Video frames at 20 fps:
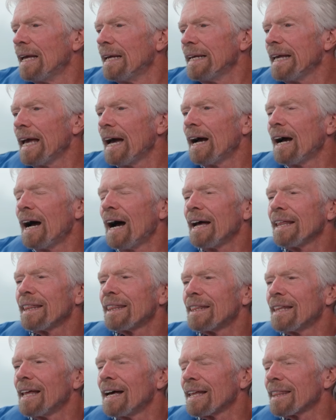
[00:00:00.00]
Yeah, I,
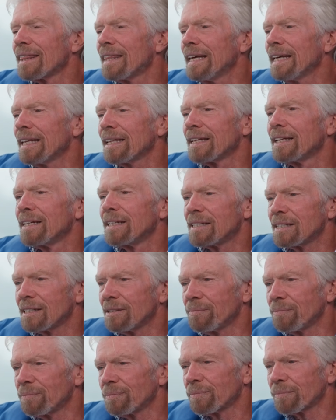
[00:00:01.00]
I think that
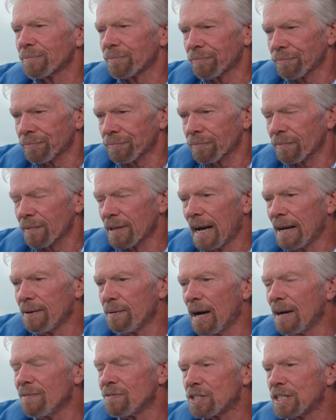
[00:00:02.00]

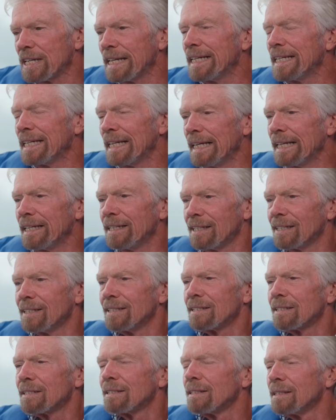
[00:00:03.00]
I, have seen
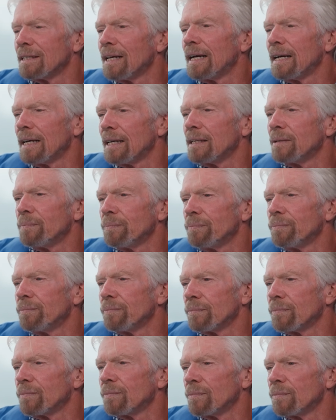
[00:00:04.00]
leaders um,
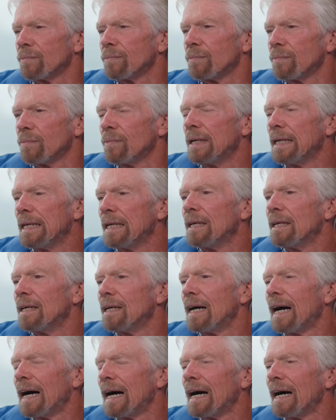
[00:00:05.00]

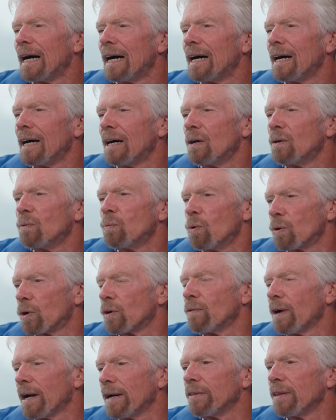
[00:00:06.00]
uh, walk
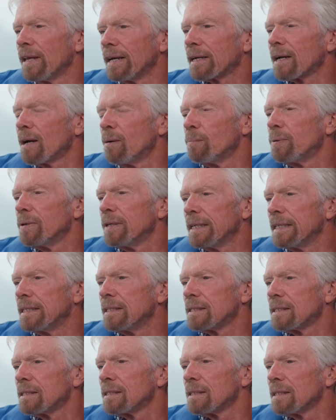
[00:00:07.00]
around their
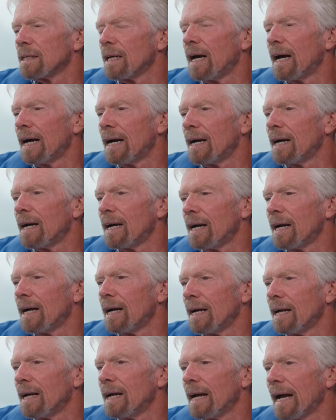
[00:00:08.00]
companies
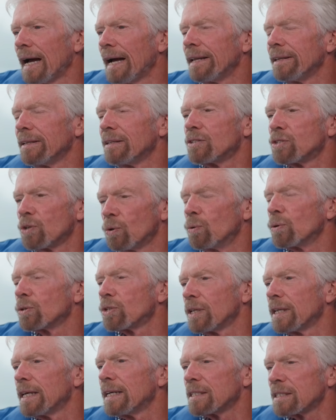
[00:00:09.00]
uh, and talk
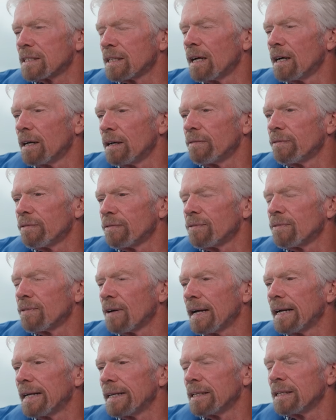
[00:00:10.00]
to their staff
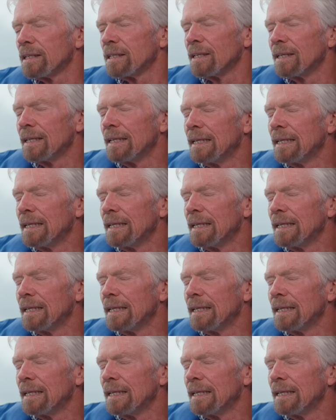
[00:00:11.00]
and